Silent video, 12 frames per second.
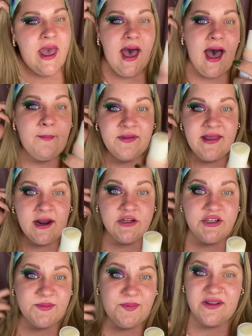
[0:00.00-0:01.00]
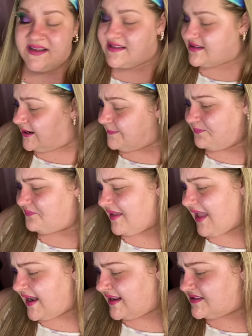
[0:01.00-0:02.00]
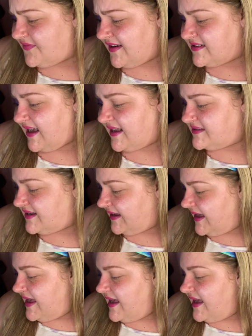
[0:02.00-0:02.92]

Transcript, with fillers: Uh, but then I'll just put this on and it's fantastic.